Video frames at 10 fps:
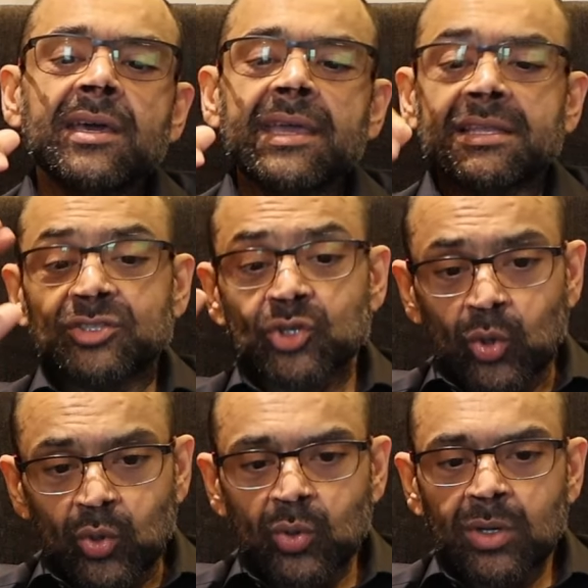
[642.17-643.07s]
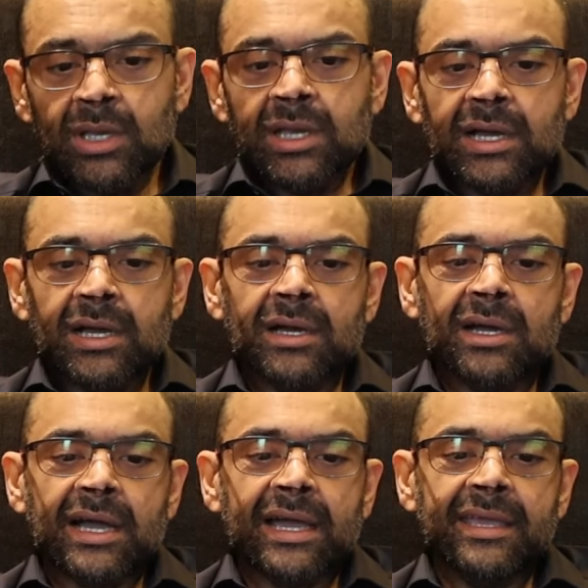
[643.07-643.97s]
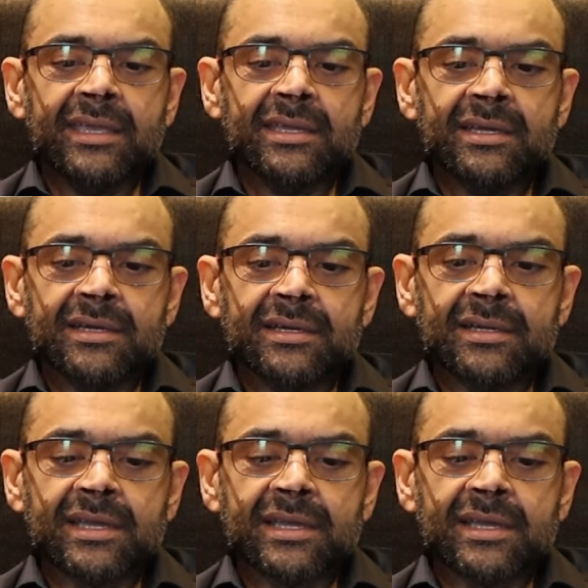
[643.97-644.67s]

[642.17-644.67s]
And so I